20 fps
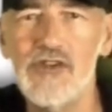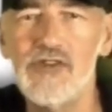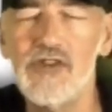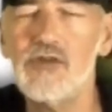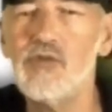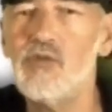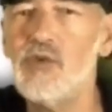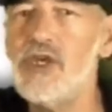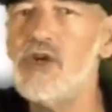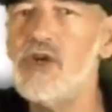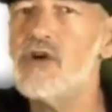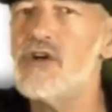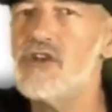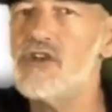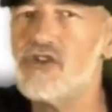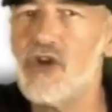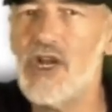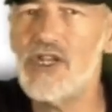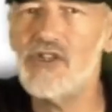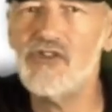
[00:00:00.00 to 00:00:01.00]
that we are a
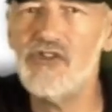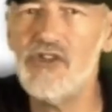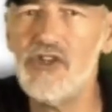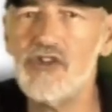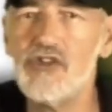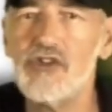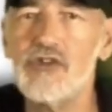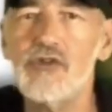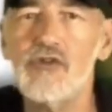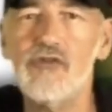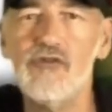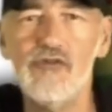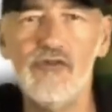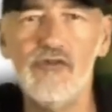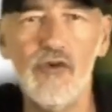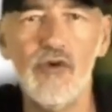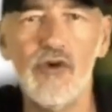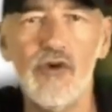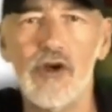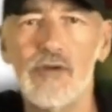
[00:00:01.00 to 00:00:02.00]
transitional
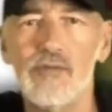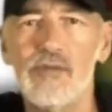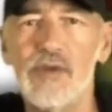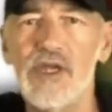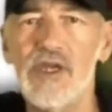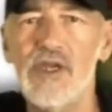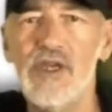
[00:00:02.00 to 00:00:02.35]
form.